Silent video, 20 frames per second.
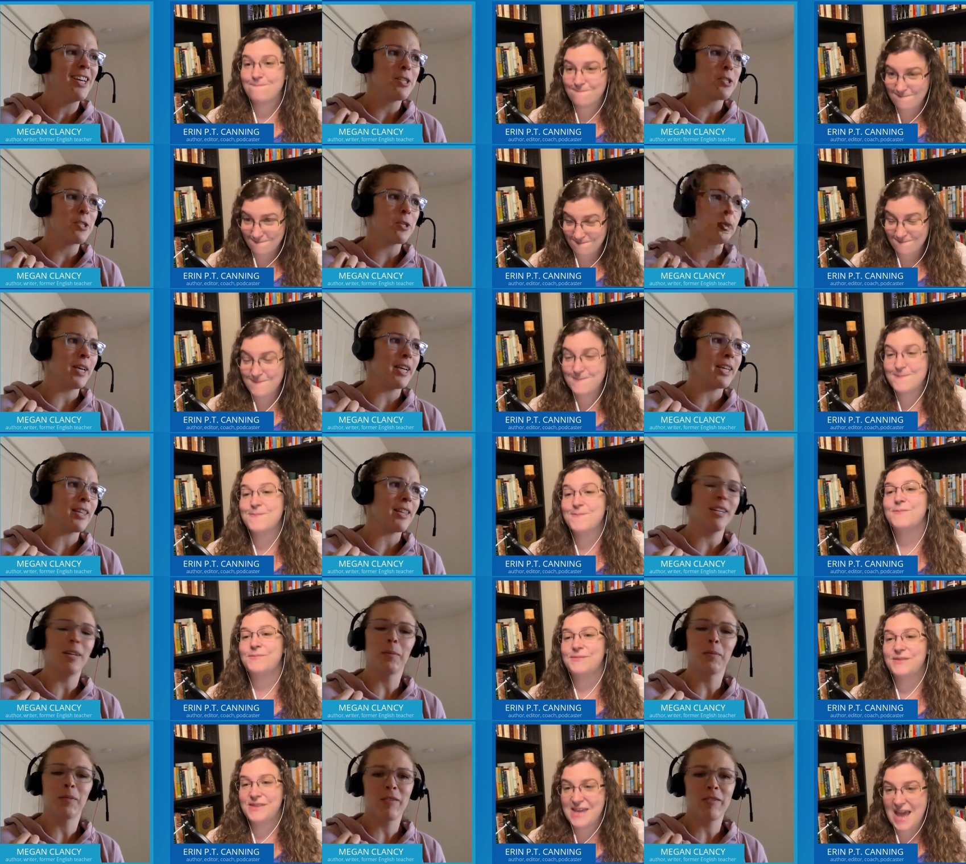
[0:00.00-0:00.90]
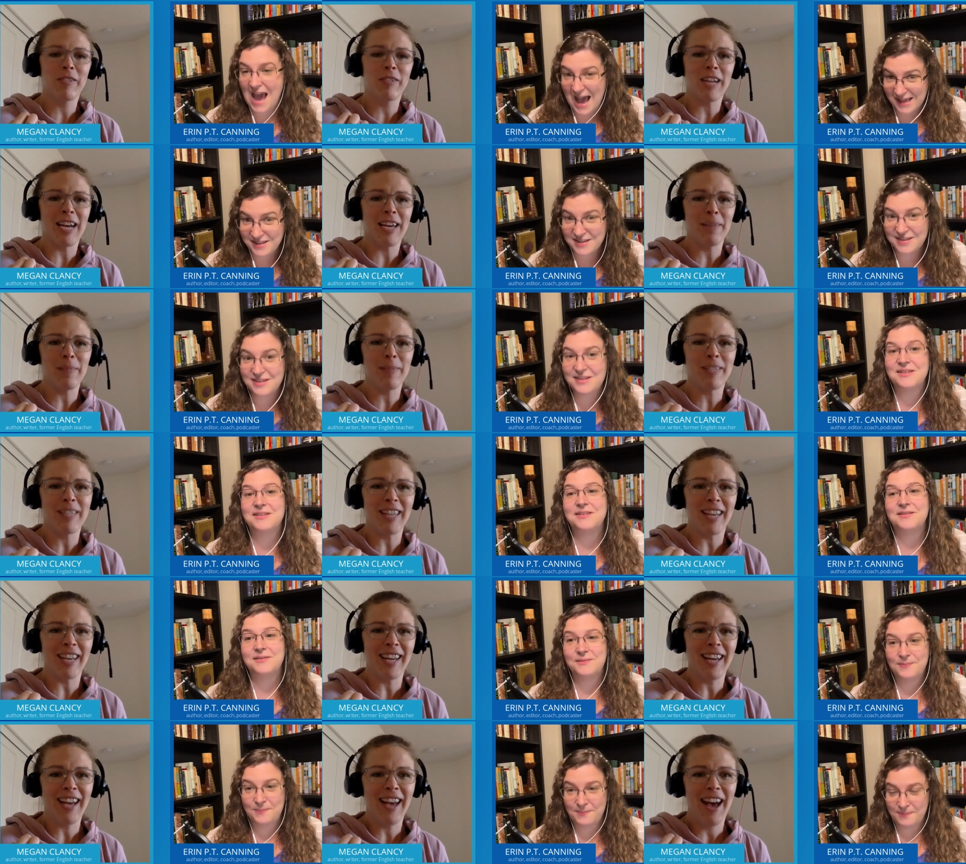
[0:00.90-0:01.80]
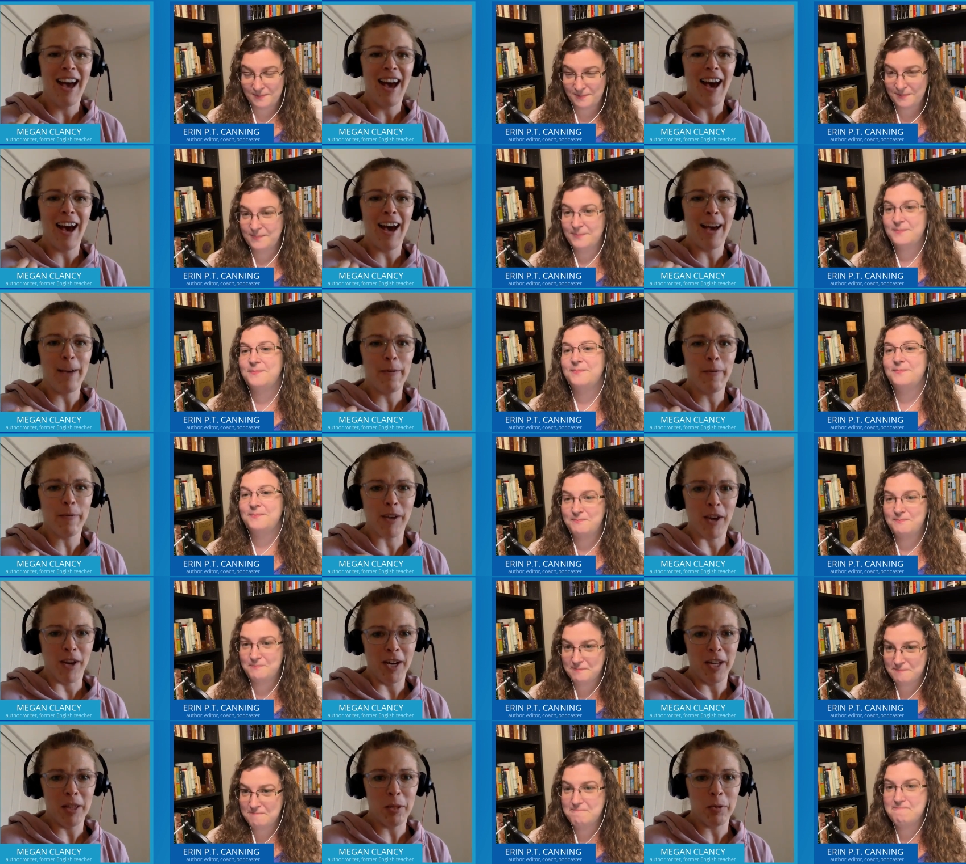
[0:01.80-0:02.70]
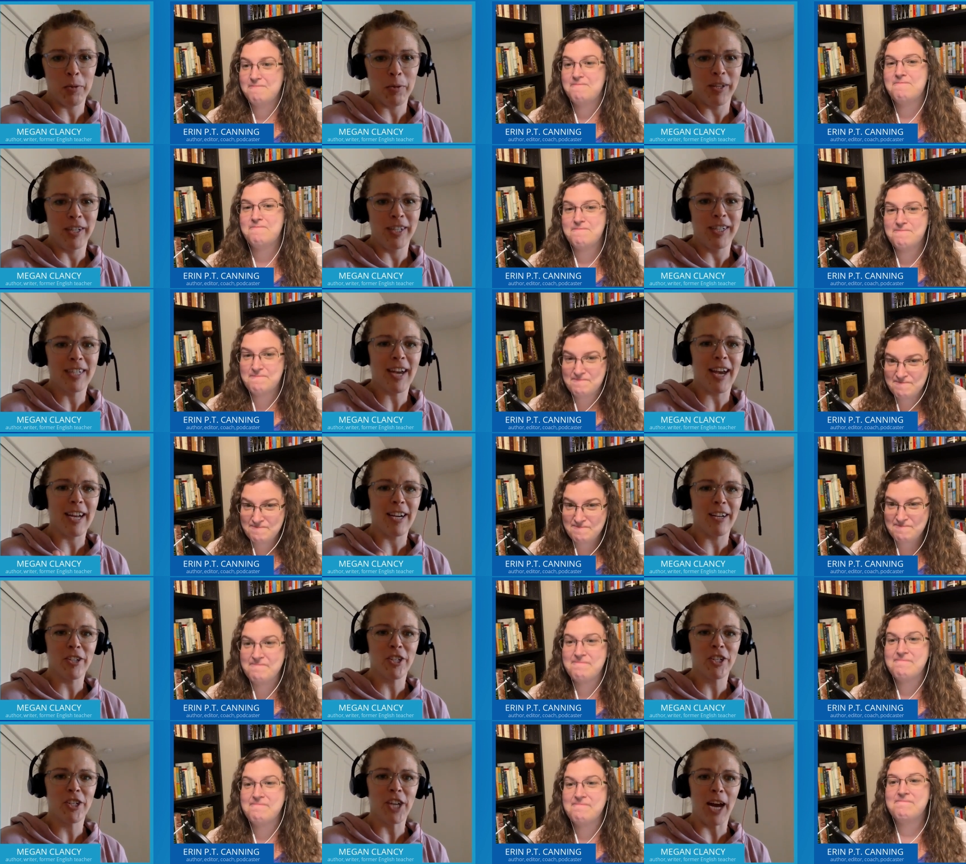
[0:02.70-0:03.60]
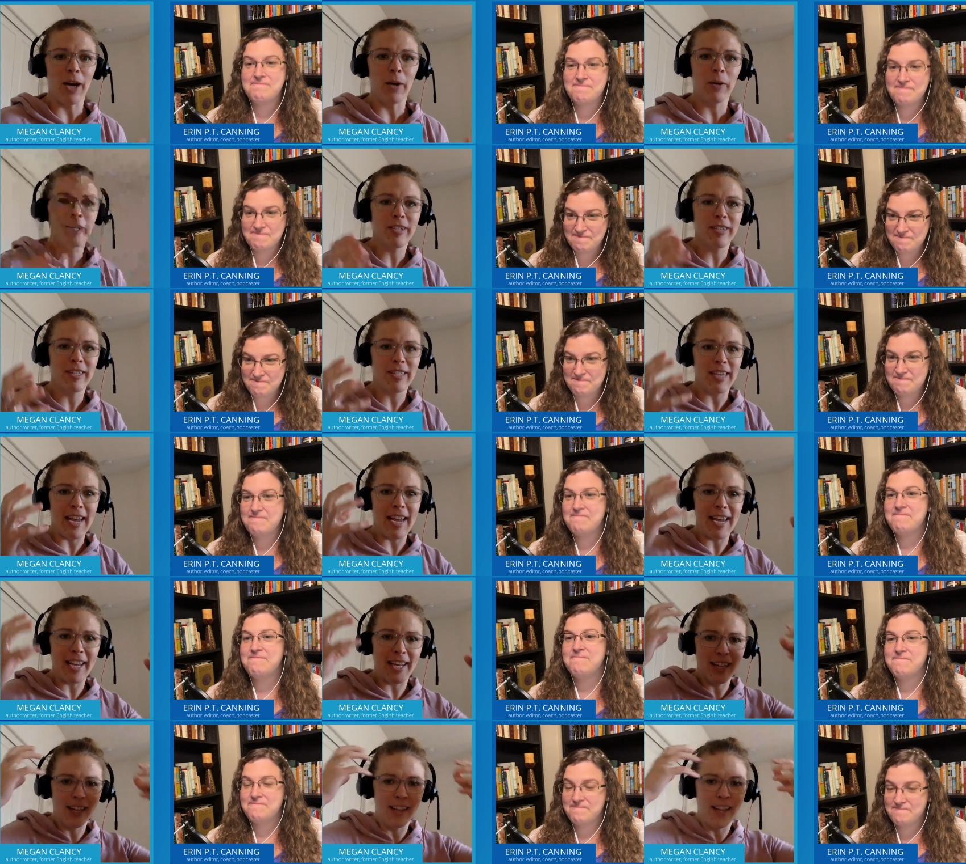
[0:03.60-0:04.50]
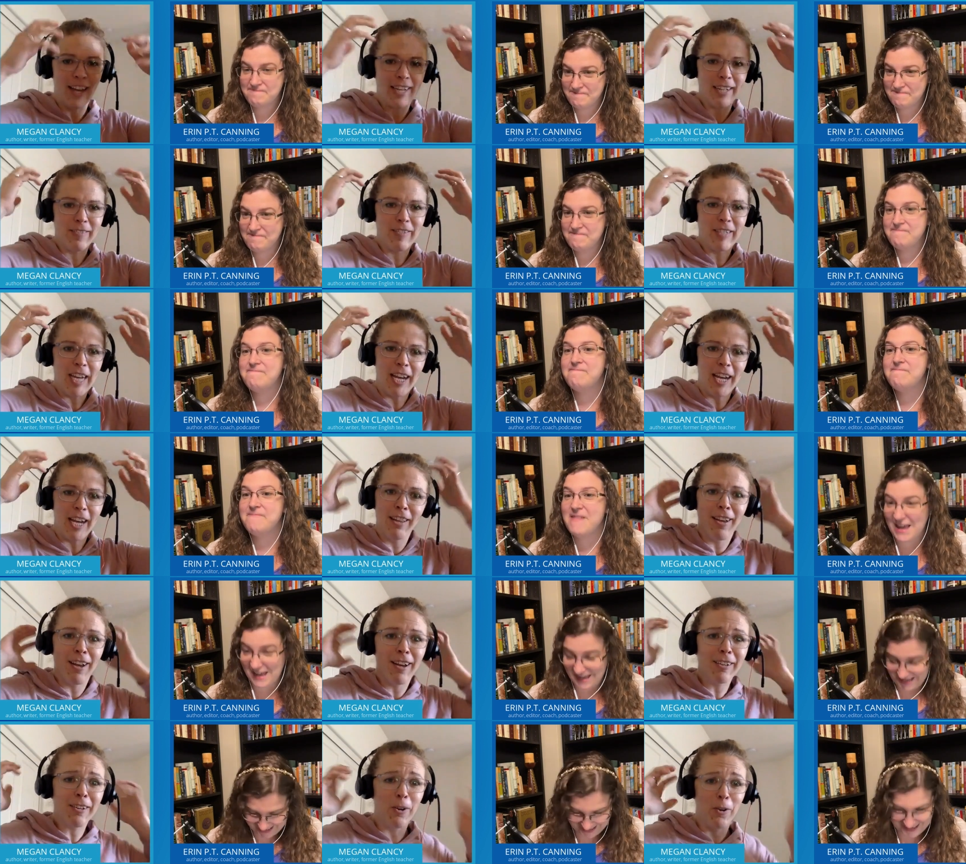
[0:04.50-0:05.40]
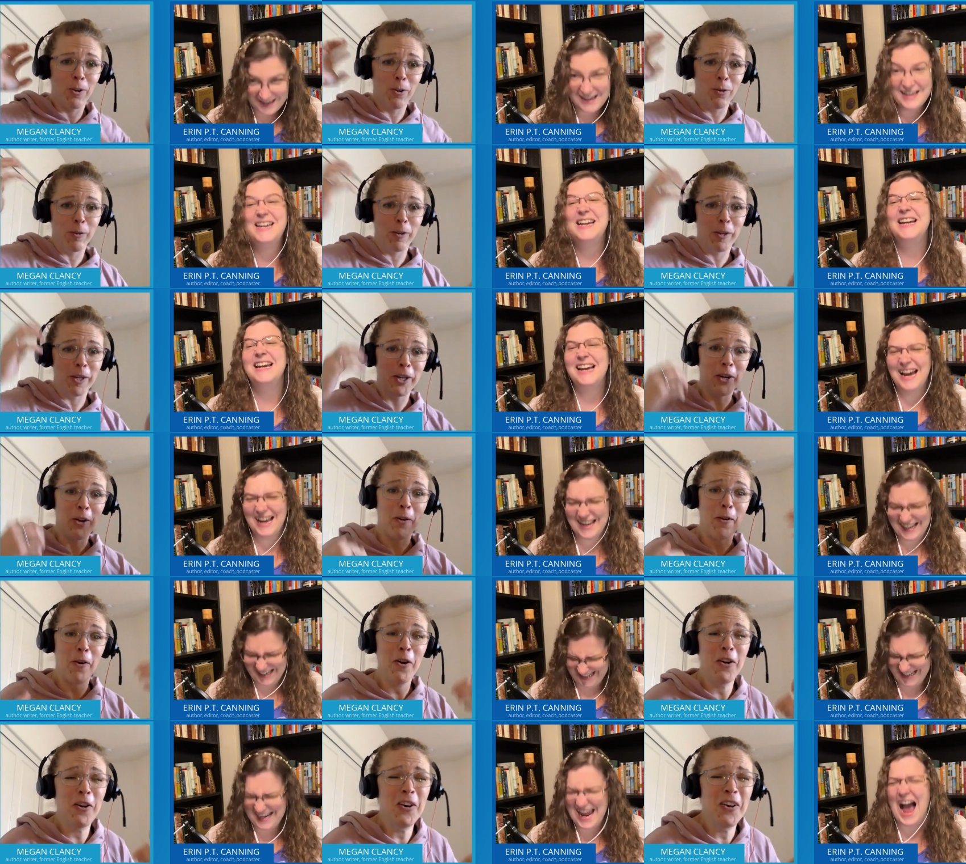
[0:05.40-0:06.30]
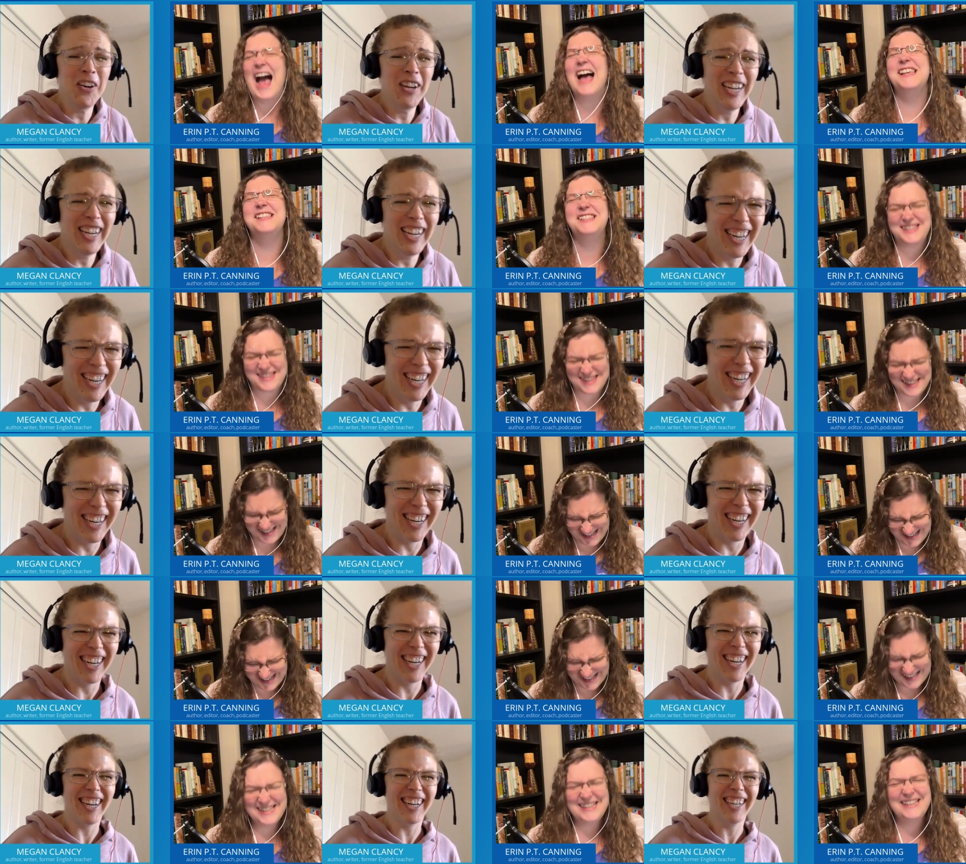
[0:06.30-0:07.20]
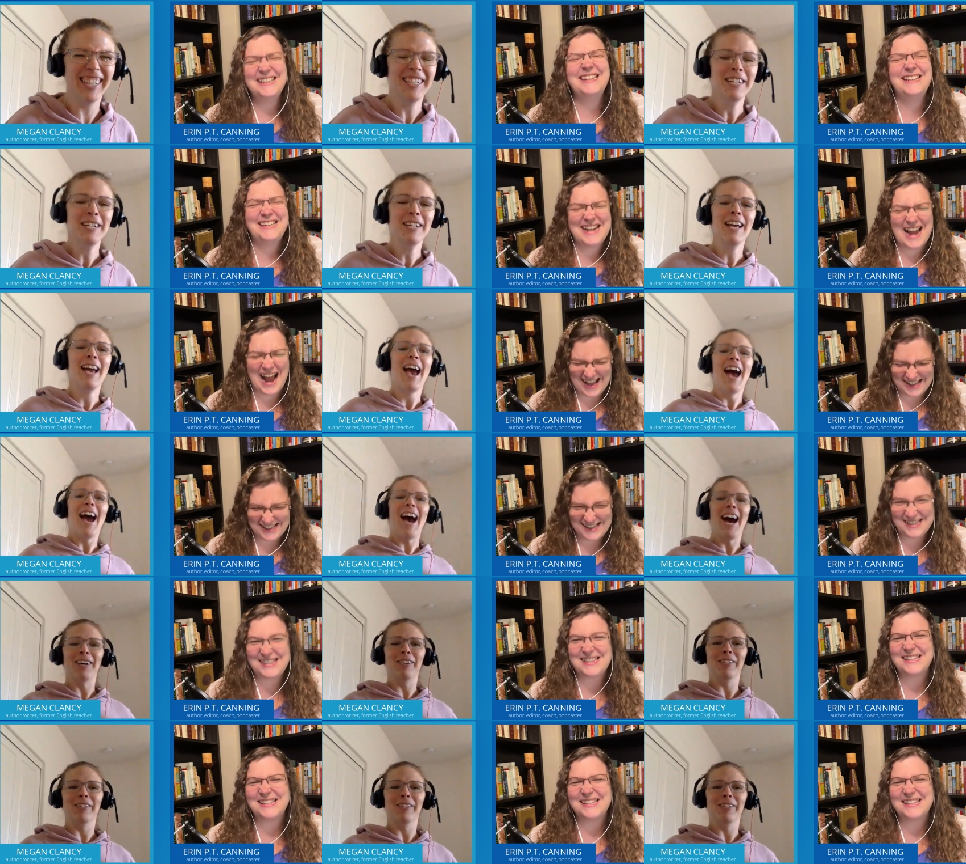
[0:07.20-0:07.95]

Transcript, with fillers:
Speaker 1: So like the number yes. of times that I've gone through an entire shower saying a line of dialogue over and over. yes.